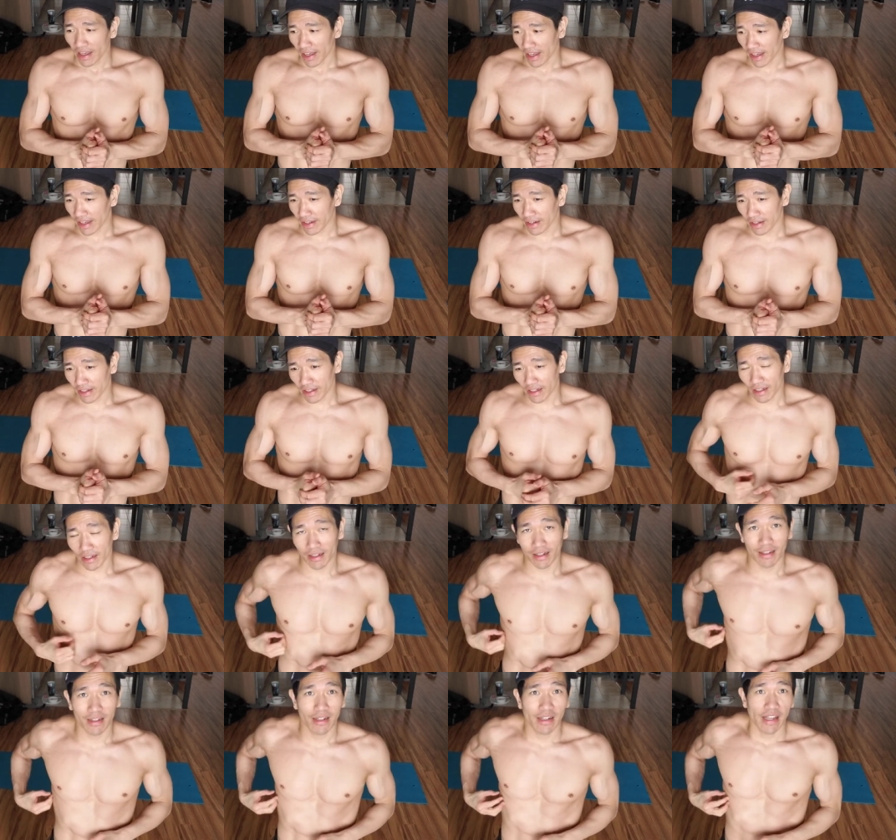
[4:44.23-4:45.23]
and,
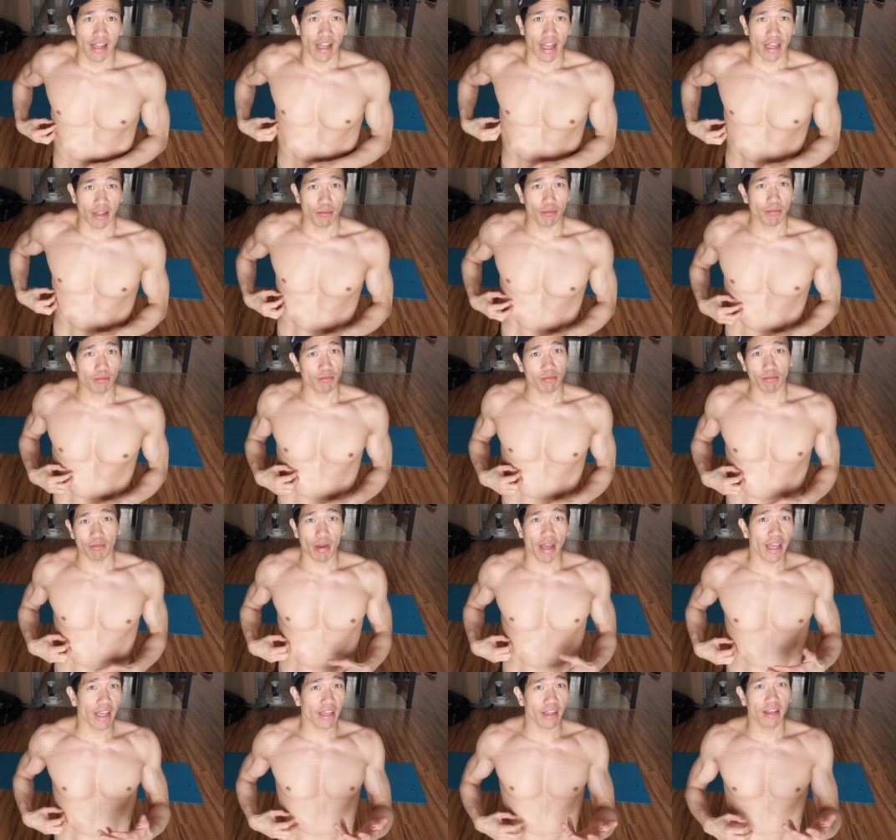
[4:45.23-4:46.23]
uh, and
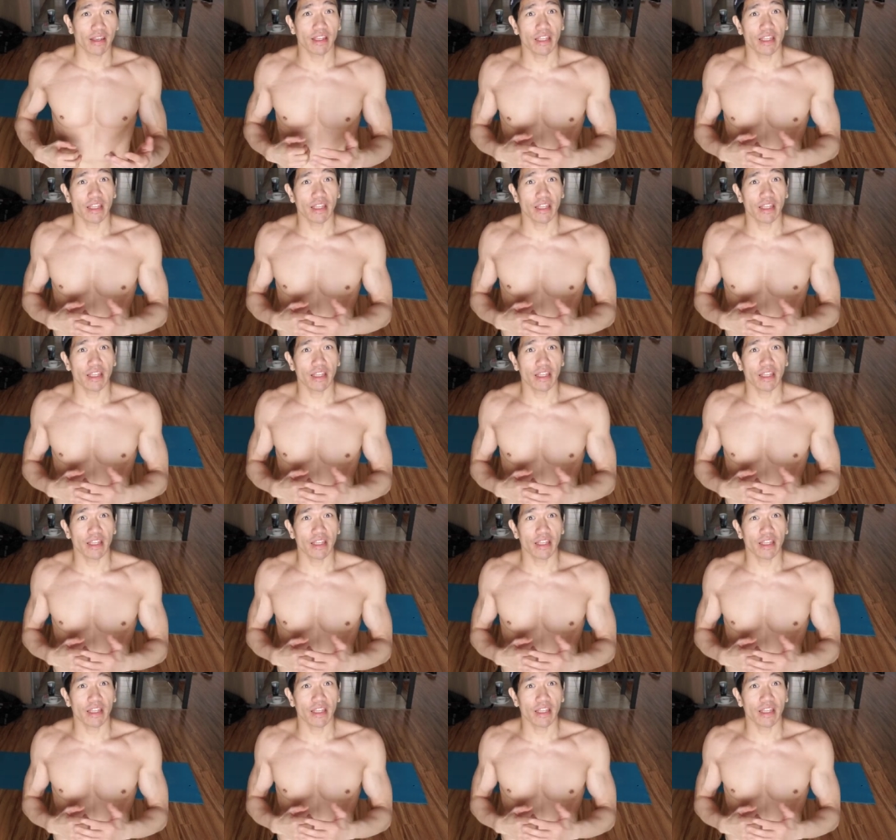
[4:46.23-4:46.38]
hey,